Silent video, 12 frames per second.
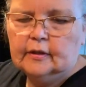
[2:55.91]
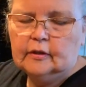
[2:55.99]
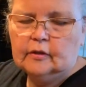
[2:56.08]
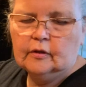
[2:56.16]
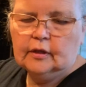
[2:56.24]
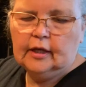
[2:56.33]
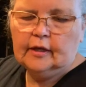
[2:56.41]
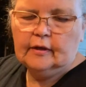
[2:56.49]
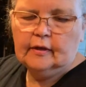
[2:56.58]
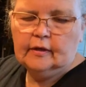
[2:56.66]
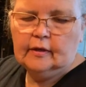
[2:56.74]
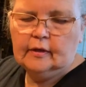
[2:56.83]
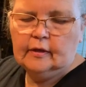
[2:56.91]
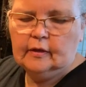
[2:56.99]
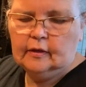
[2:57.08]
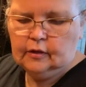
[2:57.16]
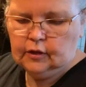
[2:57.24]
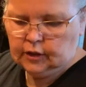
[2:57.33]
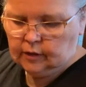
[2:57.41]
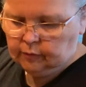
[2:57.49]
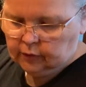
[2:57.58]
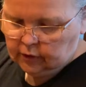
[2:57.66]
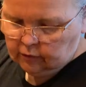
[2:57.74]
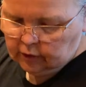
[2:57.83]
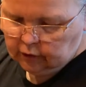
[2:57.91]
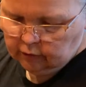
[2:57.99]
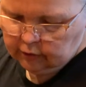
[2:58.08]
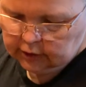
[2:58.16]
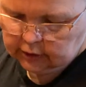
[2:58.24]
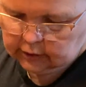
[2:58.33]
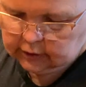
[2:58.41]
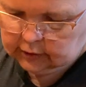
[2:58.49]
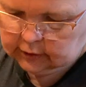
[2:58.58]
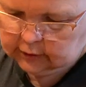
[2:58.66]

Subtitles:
So then you're gonna put it around your wrist.